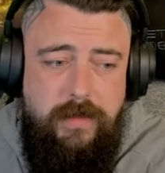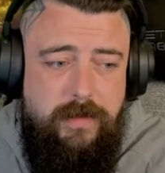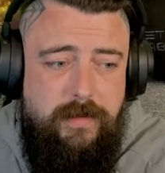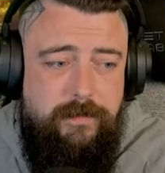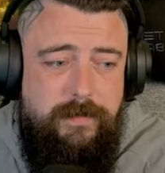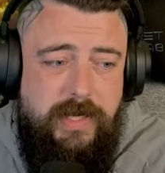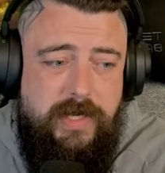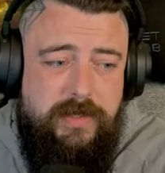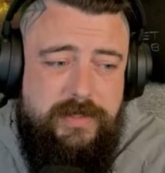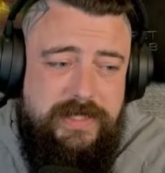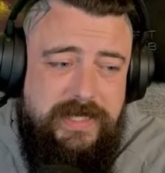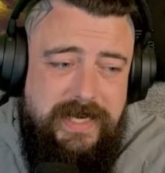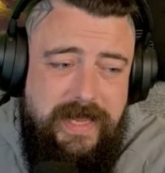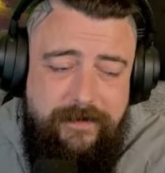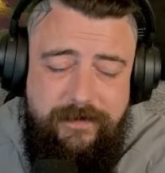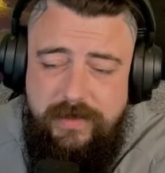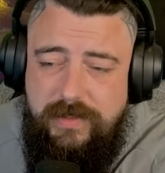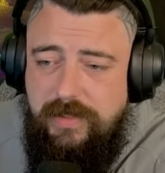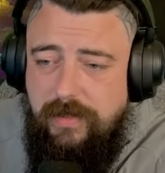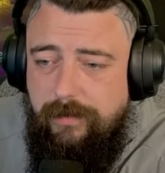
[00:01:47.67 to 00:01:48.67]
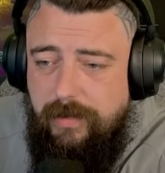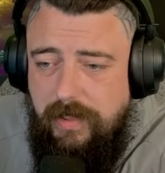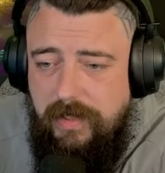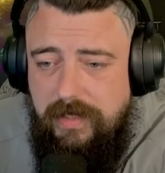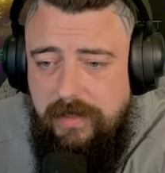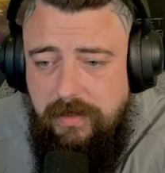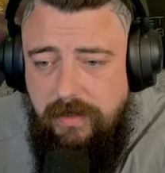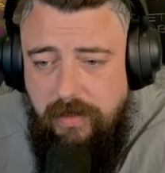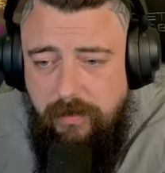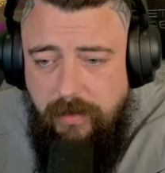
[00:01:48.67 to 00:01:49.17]
because
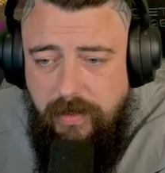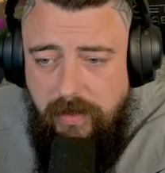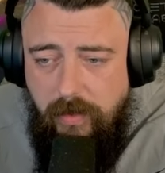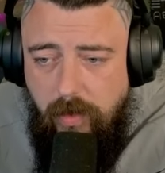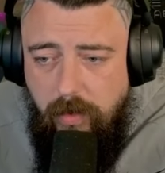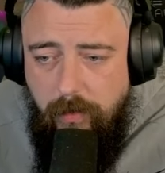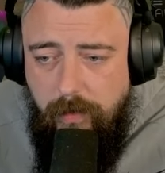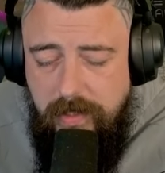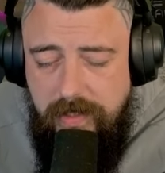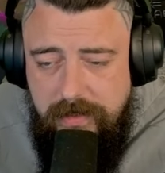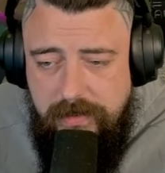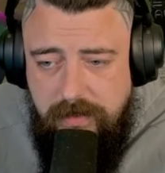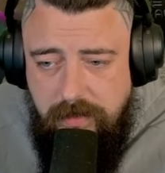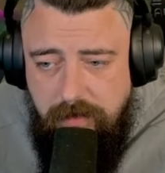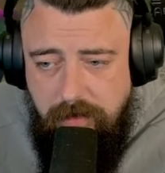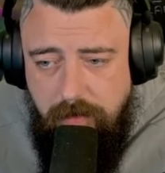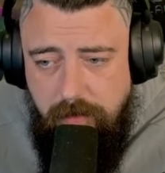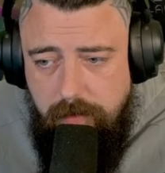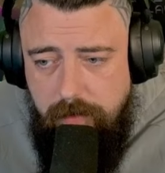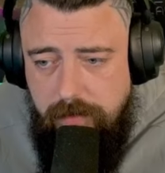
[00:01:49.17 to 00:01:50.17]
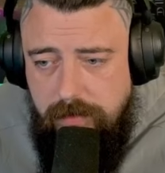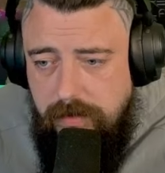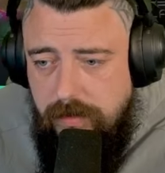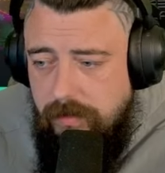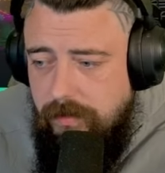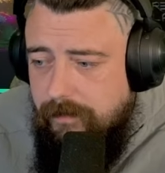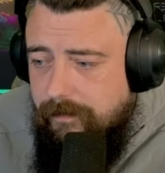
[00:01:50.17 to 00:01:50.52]
inevitably you will always lose.